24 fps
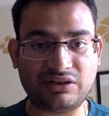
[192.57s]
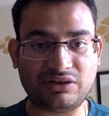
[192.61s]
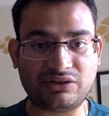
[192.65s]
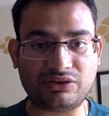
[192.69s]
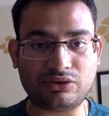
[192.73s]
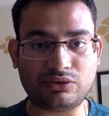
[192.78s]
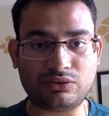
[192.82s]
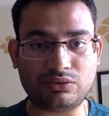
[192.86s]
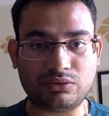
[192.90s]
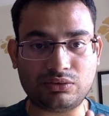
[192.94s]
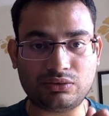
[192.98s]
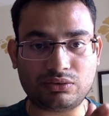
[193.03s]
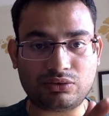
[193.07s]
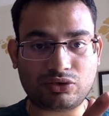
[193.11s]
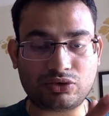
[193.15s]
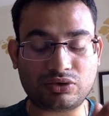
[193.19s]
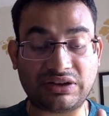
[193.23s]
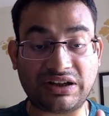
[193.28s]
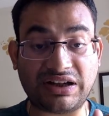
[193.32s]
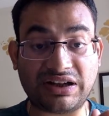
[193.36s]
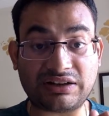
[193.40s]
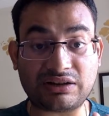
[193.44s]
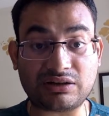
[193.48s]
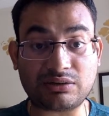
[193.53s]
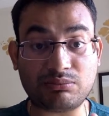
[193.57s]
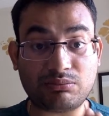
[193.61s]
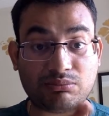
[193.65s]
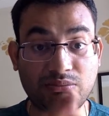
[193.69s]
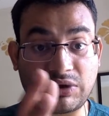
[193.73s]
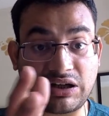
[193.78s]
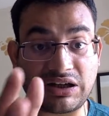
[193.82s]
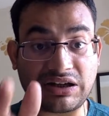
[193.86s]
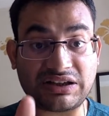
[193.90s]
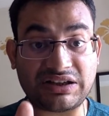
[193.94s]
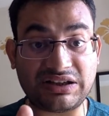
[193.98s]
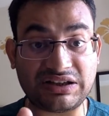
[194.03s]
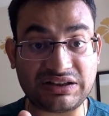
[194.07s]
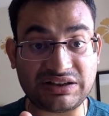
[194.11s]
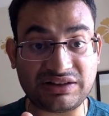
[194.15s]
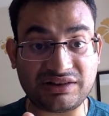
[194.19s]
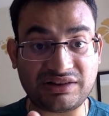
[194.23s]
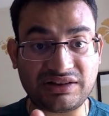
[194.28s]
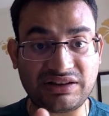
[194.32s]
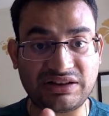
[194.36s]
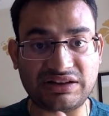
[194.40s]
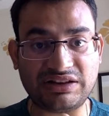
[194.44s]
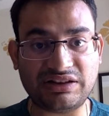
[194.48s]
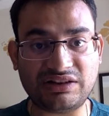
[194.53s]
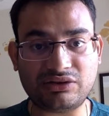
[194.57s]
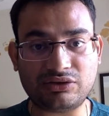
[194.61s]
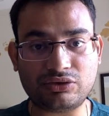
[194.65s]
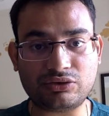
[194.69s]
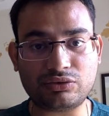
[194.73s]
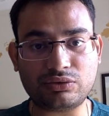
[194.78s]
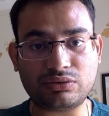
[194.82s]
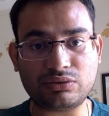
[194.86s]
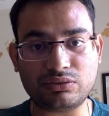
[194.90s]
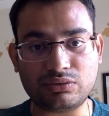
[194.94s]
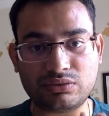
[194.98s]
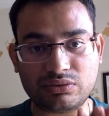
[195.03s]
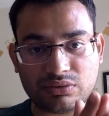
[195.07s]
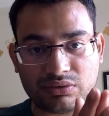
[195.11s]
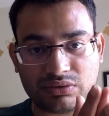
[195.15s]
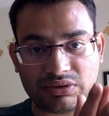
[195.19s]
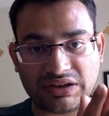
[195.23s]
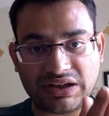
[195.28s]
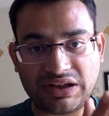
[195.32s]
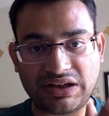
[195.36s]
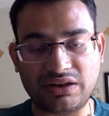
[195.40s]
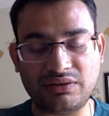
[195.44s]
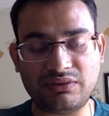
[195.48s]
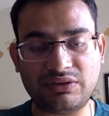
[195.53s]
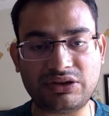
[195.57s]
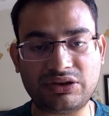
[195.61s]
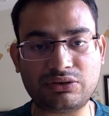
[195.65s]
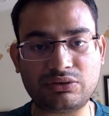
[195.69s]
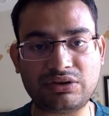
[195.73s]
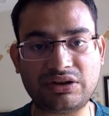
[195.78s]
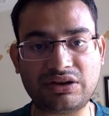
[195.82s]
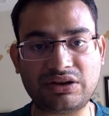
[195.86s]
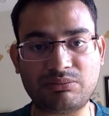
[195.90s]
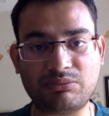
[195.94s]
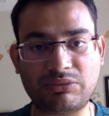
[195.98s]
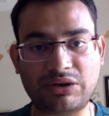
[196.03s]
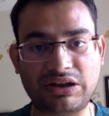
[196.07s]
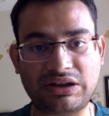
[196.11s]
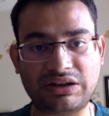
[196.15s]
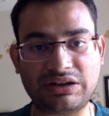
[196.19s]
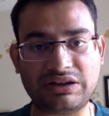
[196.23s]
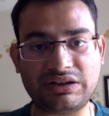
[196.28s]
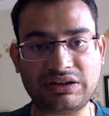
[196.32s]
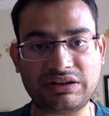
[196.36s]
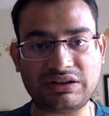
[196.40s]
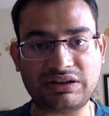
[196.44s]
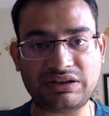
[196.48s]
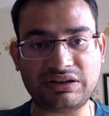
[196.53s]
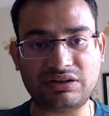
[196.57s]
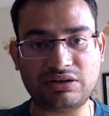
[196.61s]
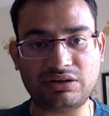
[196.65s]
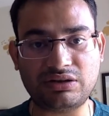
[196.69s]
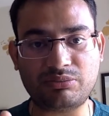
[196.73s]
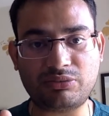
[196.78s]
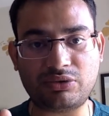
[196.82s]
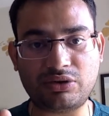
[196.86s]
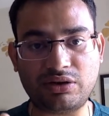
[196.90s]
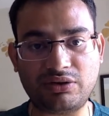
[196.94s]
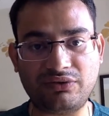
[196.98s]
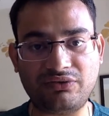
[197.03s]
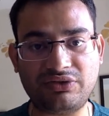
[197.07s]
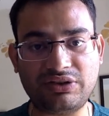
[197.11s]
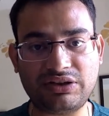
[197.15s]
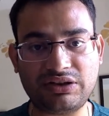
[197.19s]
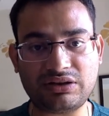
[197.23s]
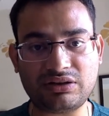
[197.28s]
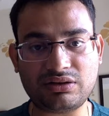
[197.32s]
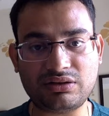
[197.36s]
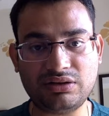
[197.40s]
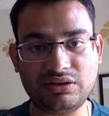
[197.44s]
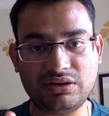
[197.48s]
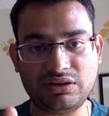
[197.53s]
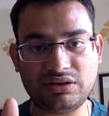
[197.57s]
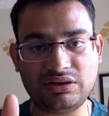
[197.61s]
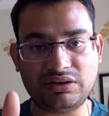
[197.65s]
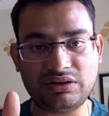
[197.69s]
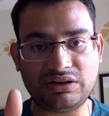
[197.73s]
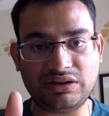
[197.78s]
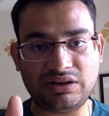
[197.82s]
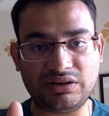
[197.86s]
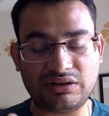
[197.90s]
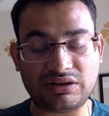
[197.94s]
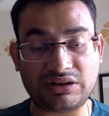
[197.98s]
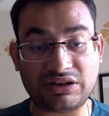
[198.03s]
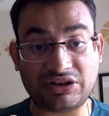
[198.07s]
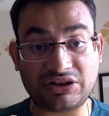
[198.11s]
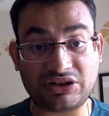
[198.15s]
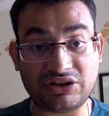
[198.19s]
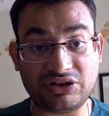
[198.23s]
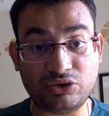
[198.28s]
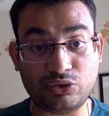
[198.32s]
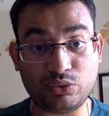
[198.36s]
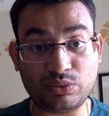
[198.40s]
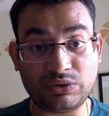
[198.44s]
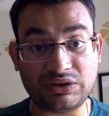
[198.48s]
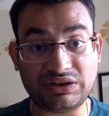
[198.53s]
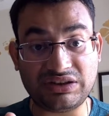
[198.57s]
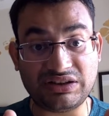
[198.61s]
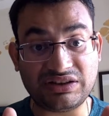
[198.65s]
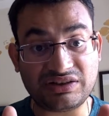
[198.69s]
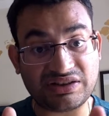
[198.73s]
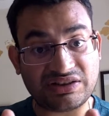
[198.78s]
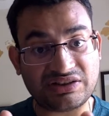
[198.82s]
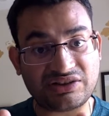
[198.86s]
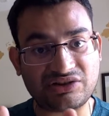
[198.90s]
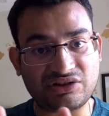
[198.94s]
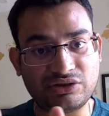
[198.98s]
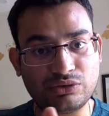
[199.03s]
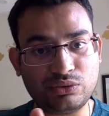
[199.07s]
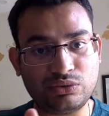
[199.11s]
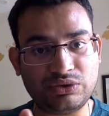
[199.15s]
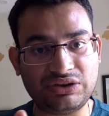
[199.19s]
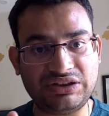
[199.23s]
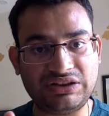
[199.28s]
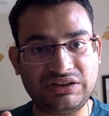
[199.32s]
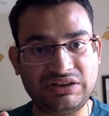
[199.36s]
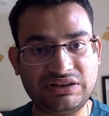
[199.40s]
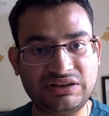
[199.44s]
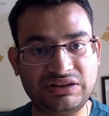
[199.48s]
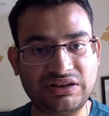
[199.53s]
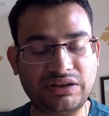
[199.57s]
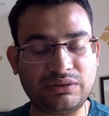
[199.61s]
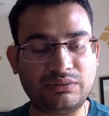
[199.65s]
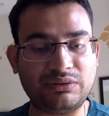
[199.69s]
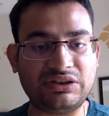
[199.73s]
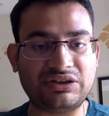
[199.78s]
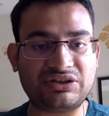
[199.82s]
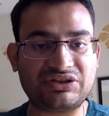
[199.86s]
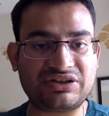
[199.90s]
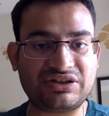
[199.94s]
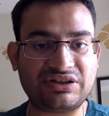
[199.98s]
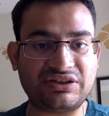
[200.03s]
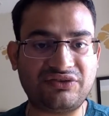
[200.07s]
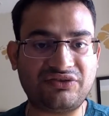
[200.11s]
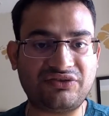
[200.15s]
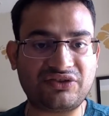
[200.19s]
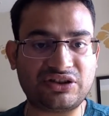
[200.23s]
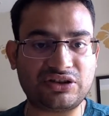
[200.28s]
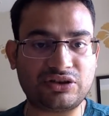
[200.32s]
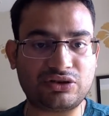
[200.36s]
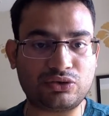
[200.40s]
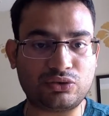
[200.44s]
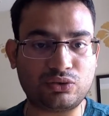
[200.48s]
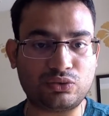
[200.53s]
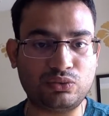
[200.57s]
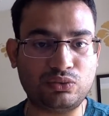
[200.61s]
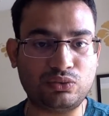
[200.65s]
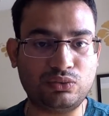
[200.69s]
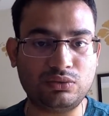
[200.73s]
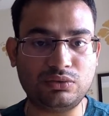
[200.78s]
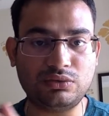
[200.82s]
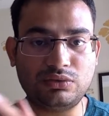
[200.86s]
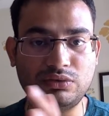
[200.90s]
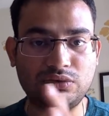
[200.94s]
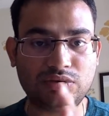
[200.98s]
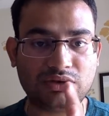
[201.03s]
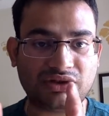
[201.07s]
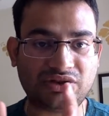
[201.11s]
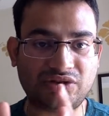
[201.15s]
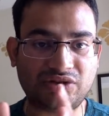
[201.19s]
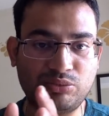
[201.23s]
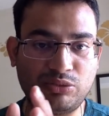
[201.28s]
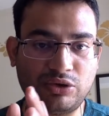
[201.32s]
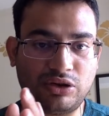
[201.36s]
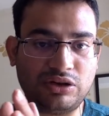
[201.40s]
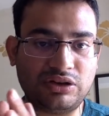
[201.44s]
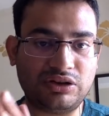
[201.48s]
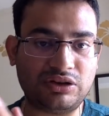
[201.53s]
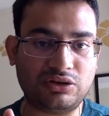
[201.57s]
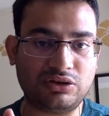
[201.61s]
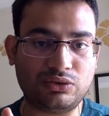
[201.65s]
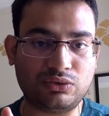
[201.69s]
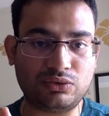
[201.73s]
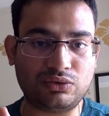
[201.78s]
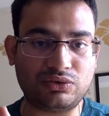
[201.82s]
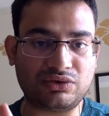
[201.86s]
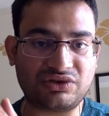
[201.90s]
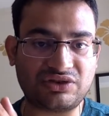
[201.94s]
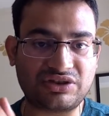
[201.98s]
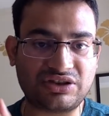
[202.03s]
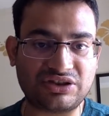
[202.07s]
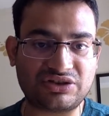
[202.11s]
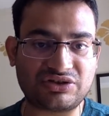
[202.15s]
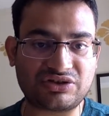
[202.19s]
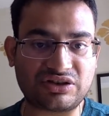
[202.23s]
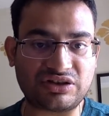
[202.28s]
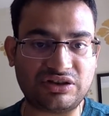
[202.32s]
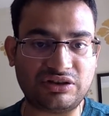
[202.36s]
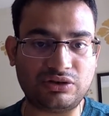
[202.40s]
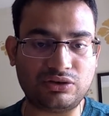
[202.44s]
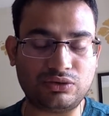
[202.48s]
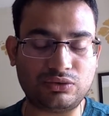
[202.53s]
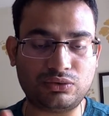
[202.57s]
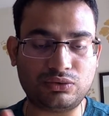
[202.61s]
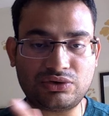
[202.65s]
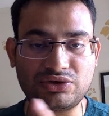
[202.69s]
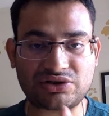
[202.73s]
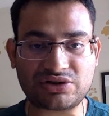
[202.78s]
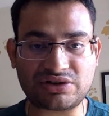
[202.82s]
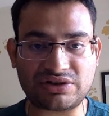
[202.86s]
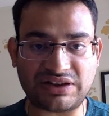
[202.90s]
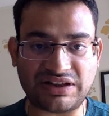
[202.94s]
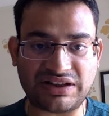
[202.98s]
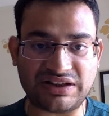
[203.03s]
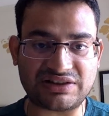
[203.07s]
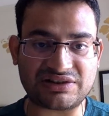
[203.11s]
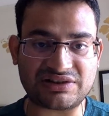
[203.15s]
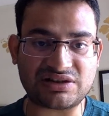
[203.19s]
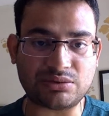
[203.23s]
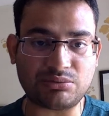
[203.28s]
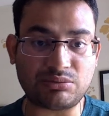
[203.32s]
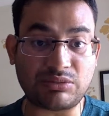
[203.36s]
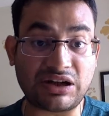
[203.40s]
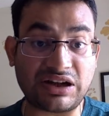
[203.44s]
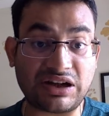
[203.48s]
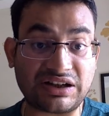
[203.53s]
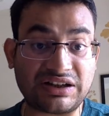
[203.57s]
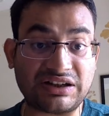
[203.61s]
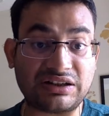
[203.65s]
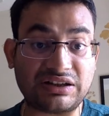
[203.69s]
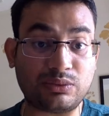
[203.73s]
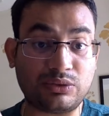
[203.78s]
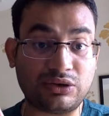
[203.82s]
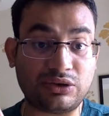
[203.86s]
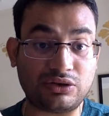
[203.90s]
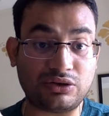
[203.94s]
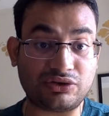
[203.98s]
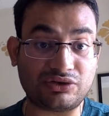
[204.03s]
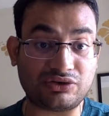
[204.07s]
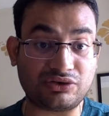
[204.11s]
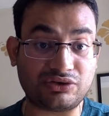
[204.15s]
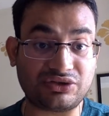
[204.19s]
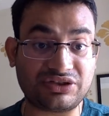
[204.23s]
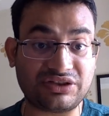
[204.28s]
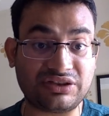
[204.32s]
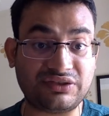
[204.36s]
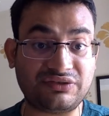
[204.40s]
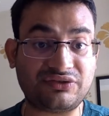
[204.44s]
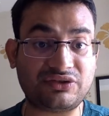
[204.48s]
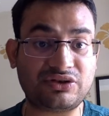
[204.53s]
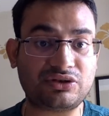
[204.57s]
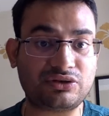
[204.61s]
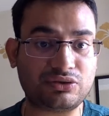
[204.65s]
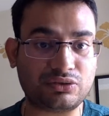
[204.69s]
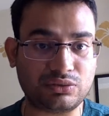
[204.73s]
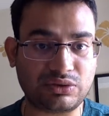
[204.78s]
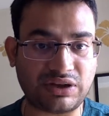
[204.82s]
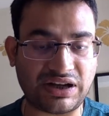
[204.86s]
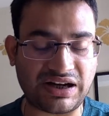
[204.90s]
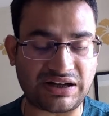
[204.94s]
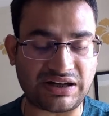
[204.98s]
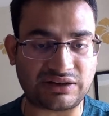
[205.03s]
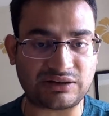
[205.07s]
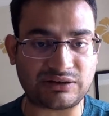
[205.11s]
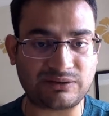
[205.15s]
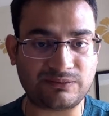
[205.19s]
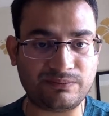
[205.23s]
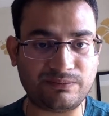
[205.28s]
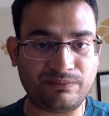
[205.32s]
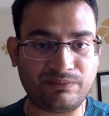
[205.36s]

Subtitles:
So that market is there. So to deliver to that market and earn profit, they will continue with this, and slowly they will shift to smaller nodes, digital nodes, as the market will also shift to that.